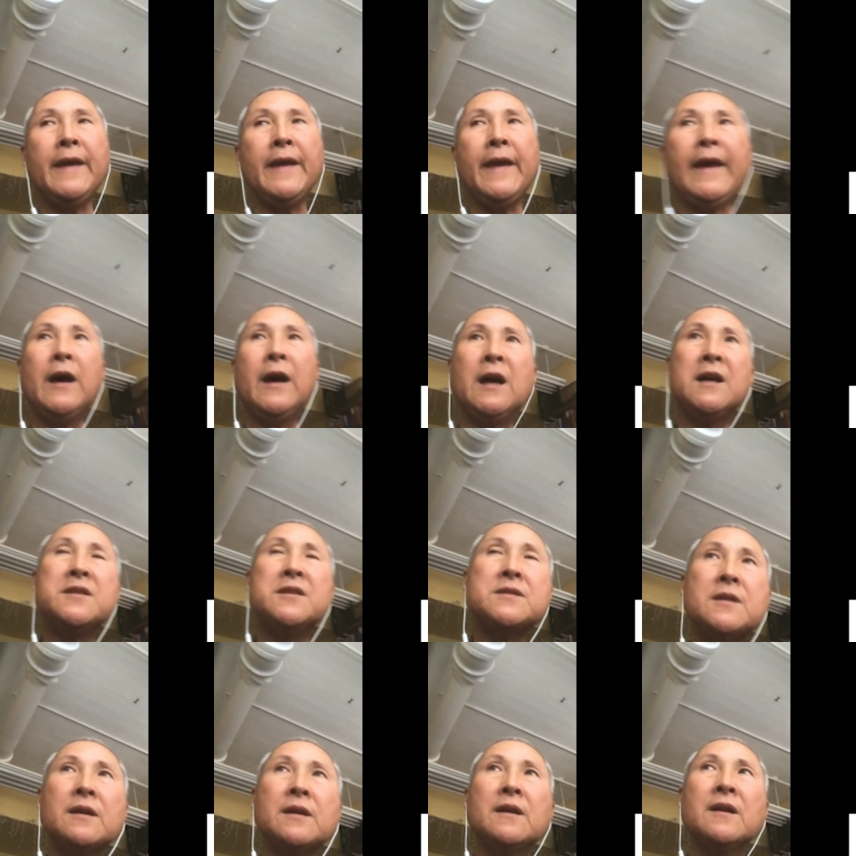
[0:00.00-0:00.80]

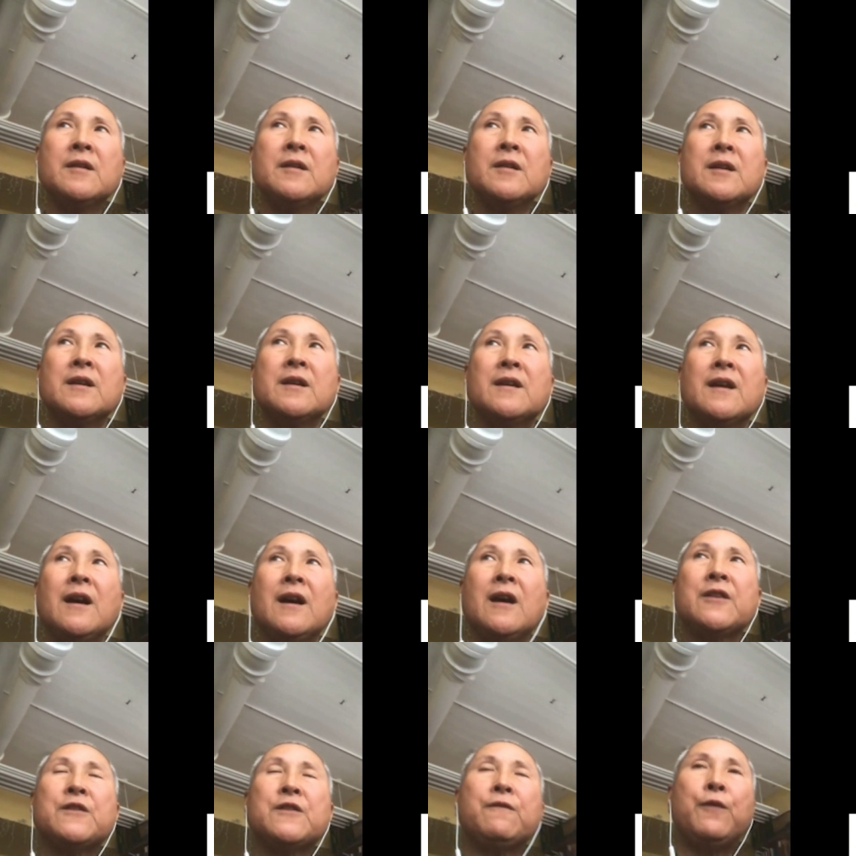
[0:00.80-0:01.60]
And
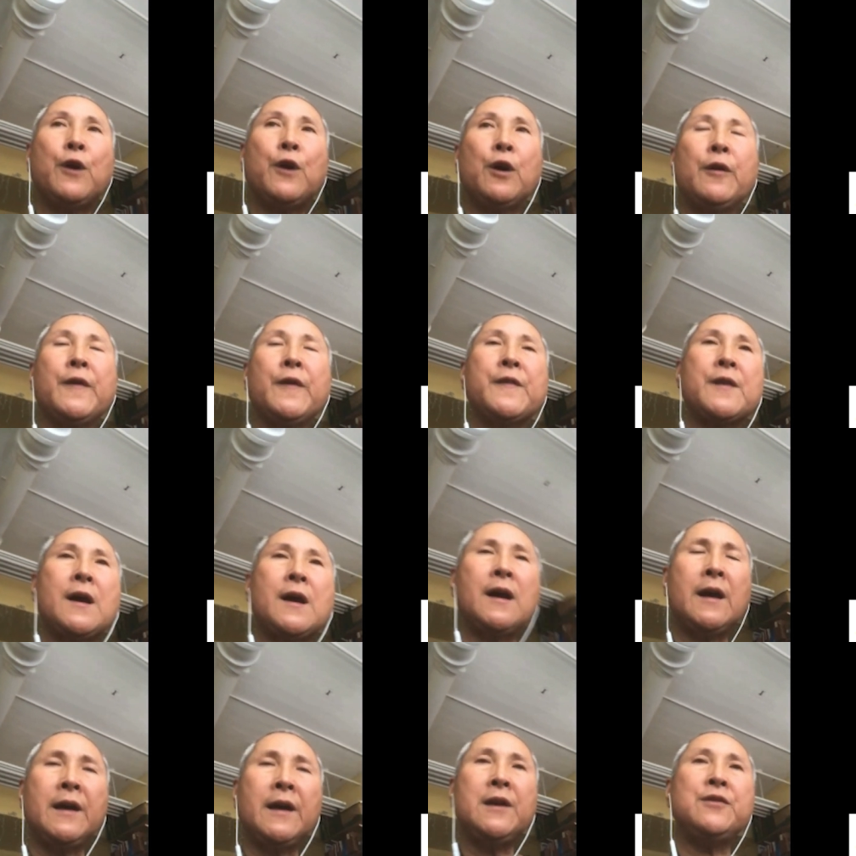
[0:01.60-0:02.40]
as far as
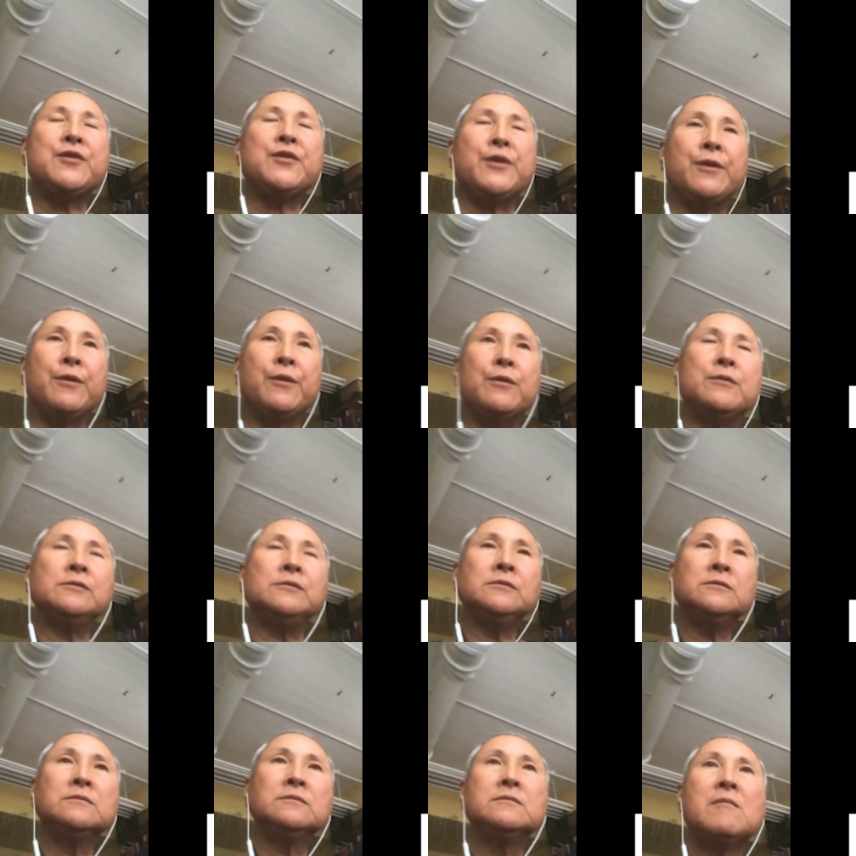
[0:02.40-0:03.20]
I
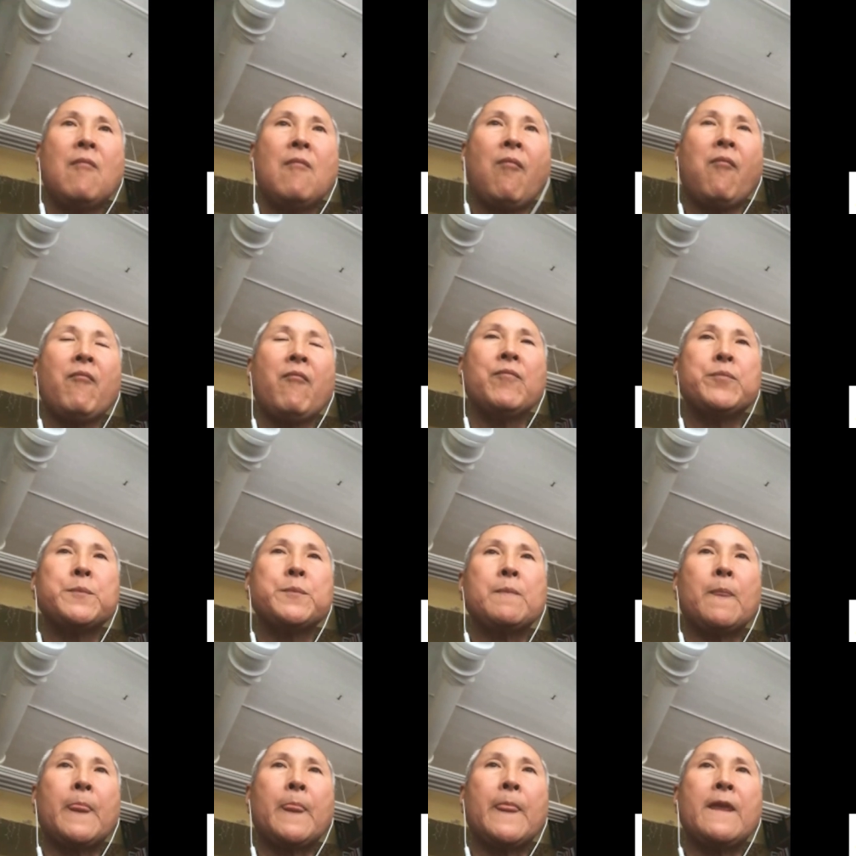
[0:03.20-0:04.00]
know,
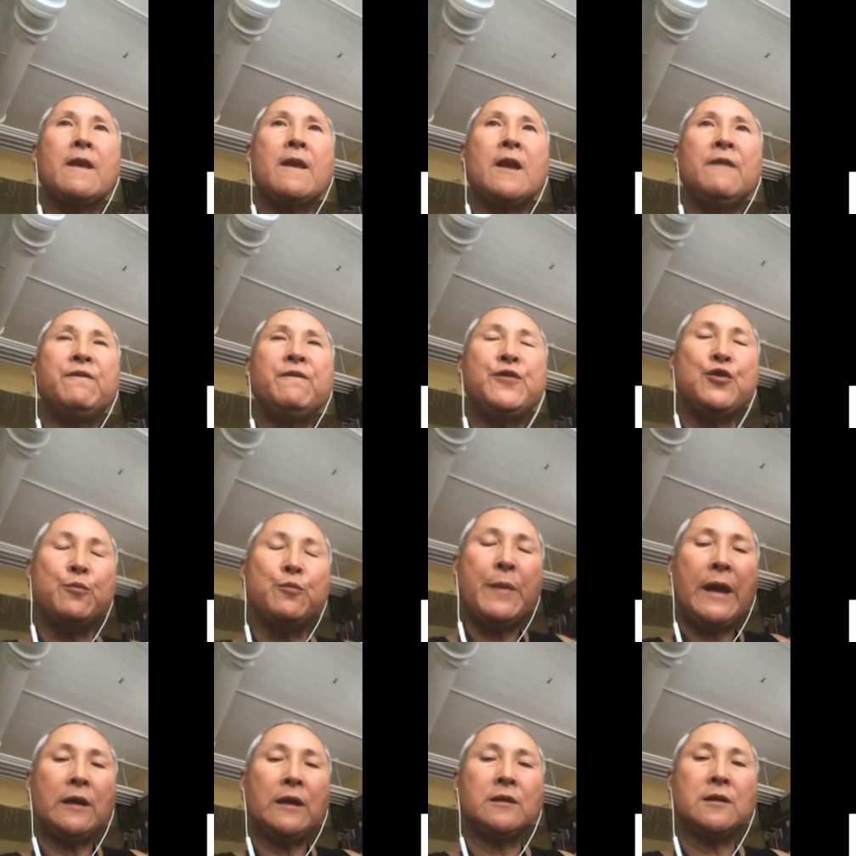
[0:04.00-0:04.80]
if you
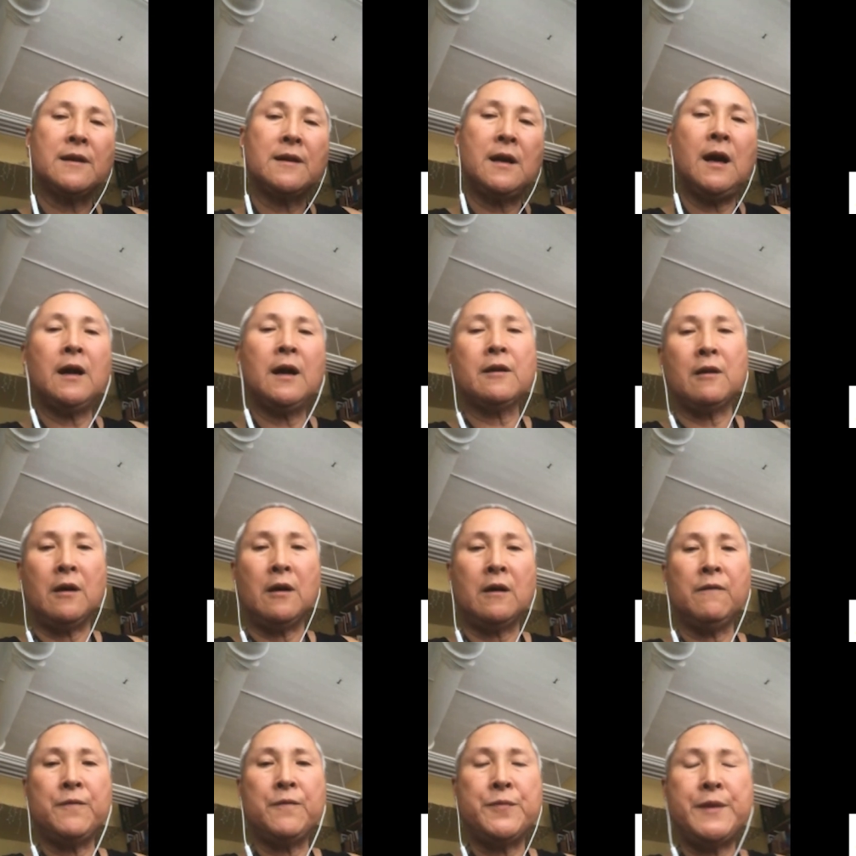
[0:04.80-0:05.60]
make the
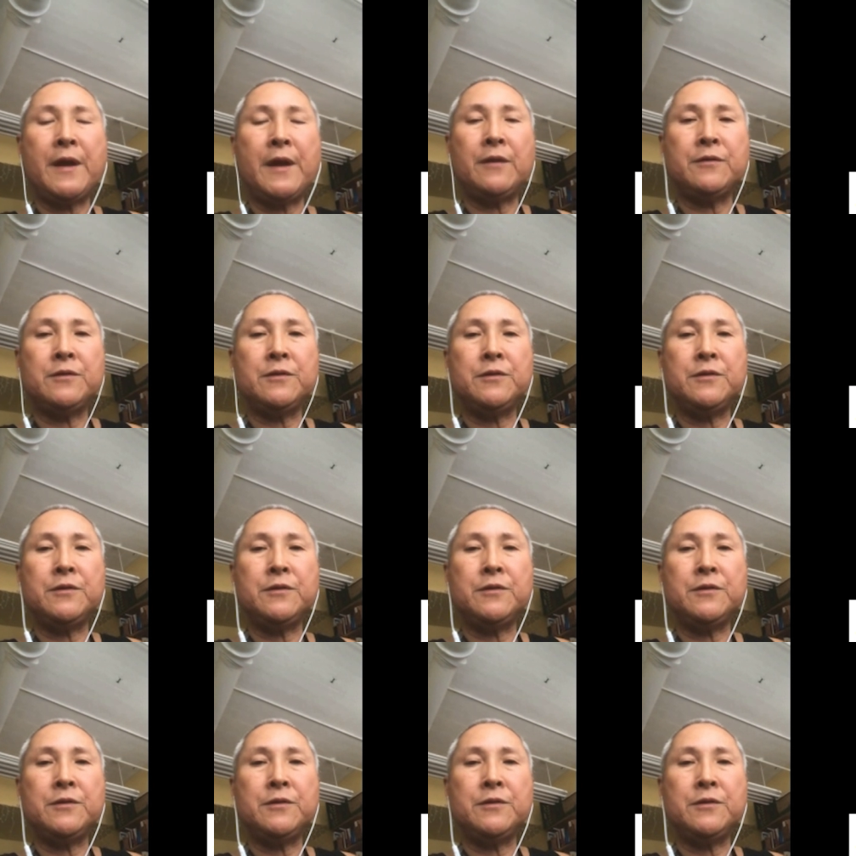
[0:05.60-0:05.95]
cutoff, then